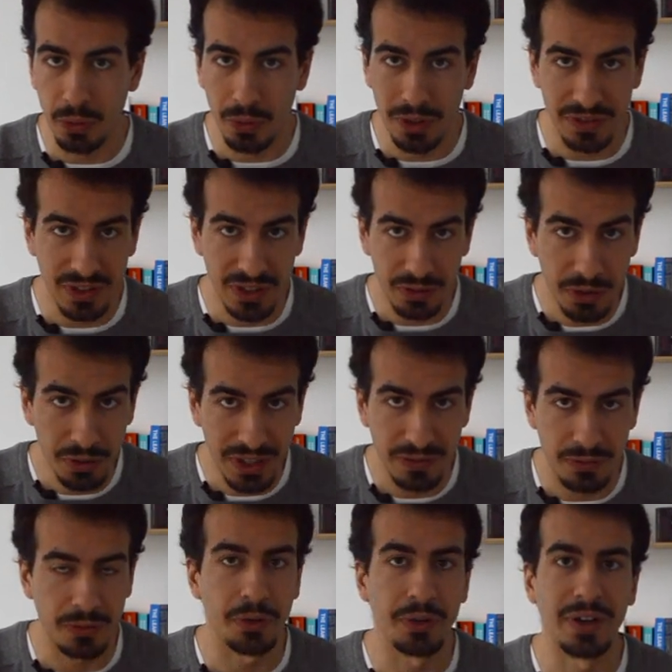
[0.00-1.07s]
what they're looking
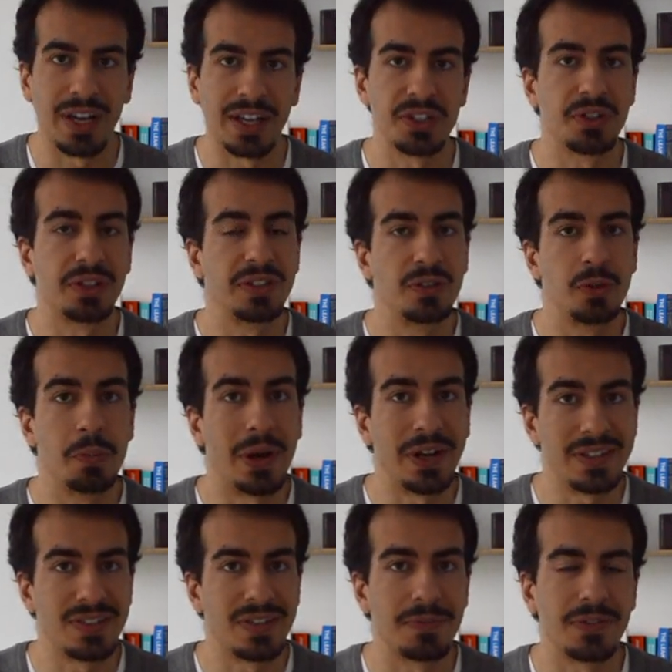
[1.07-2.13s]
for, actually to buy
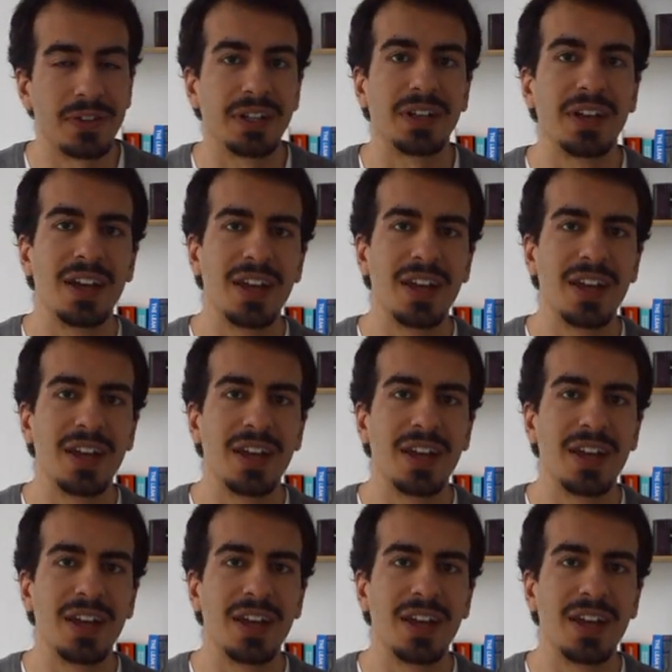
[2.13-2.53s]
something.